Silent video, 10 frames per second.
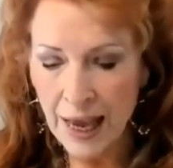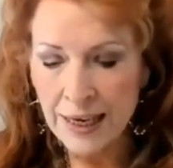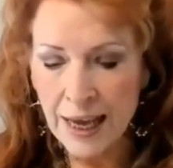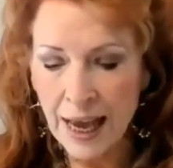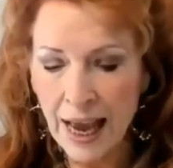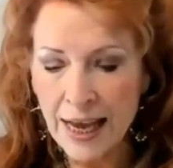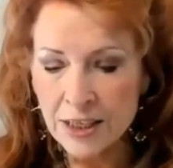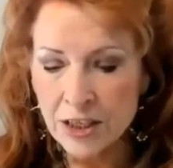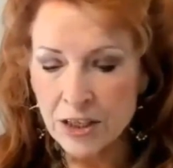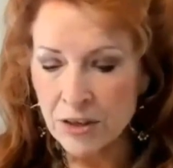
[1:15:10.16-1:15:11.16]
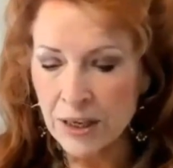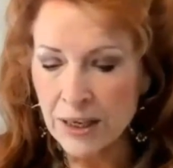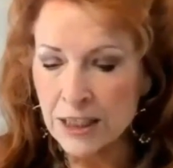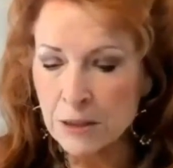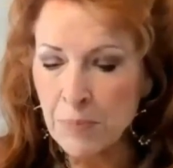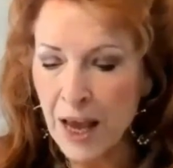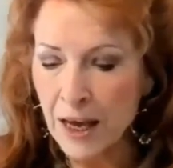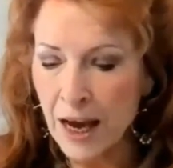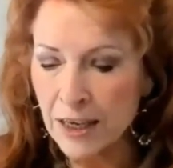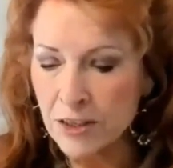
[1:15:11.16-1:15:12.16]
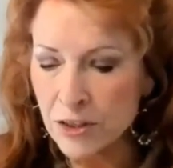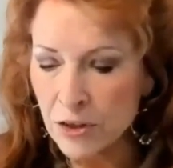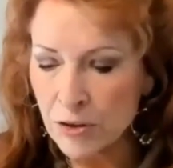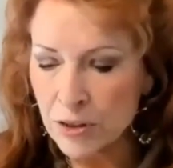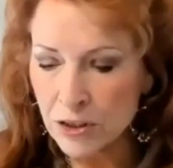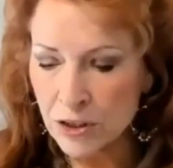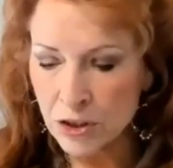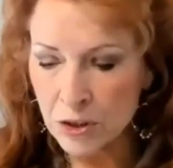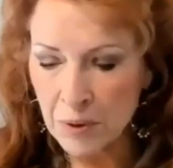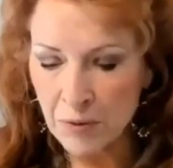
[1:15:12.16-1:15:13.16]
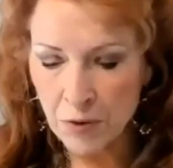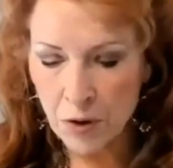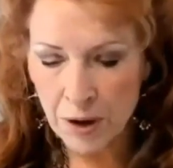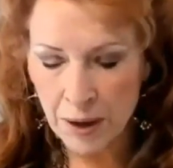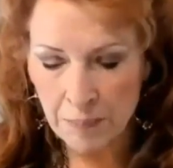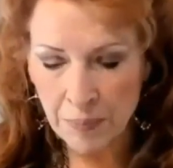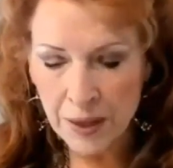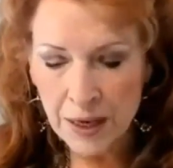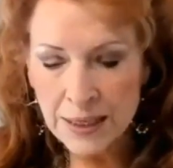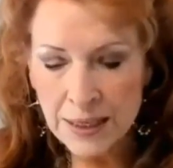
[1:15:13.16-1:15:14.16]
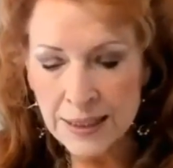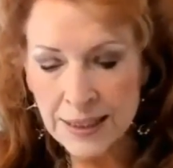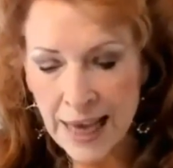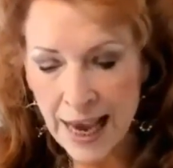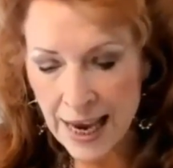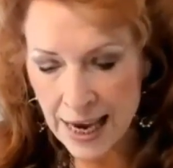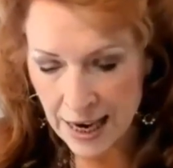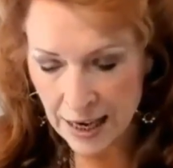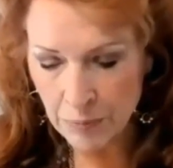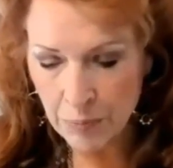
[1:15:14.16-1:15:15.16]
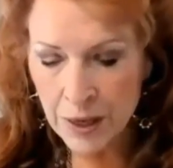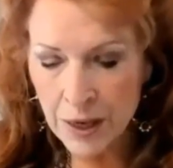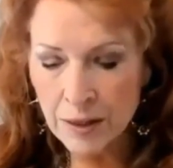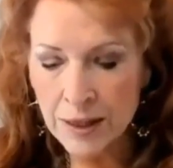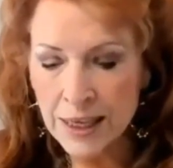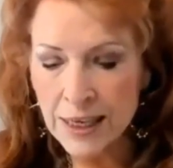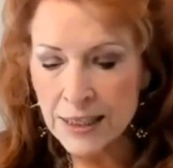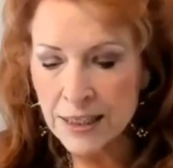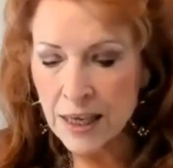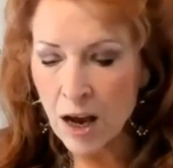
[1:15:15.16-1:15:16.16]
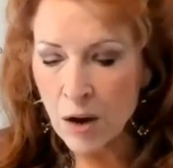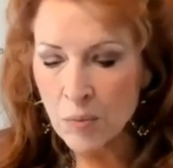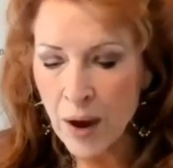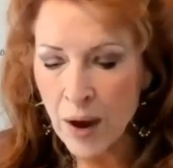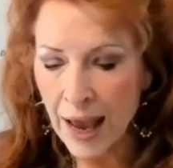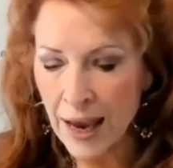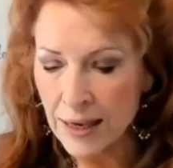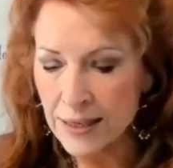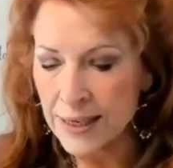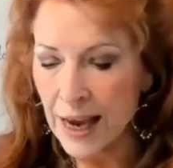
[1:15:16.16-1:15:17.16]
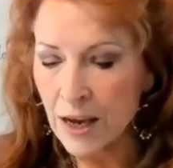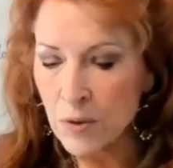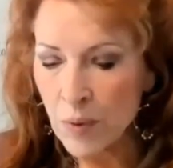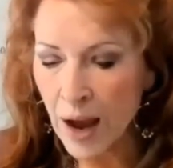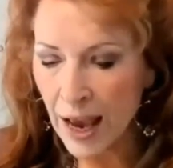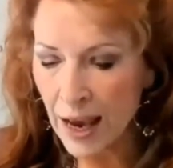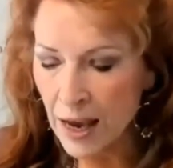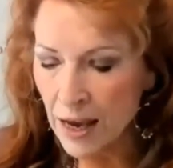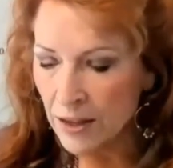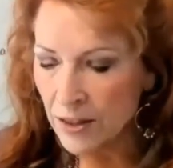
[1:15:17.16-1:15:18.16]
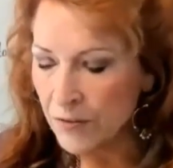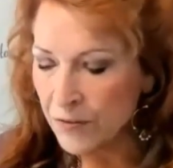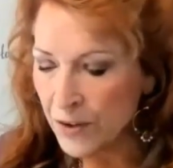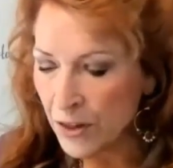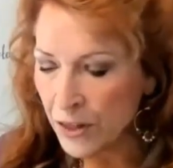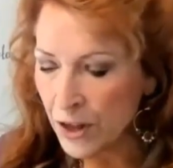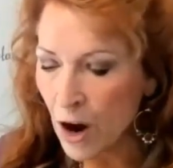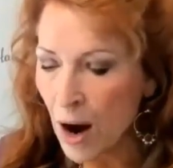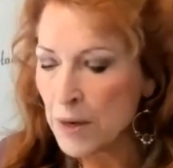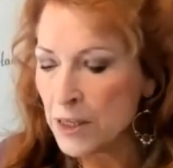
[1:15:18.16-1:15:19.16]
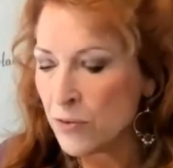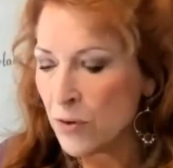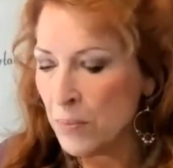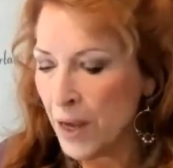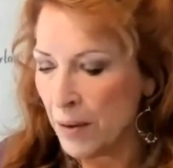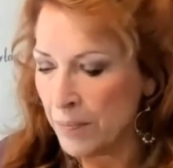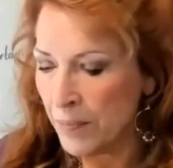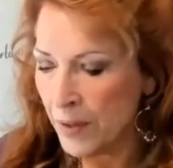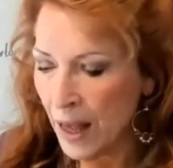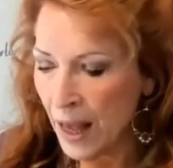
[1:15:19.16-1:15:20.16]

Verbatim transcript: and he answered and he spake unto those that stood before him, saying, this away, take away the filthy garments from him.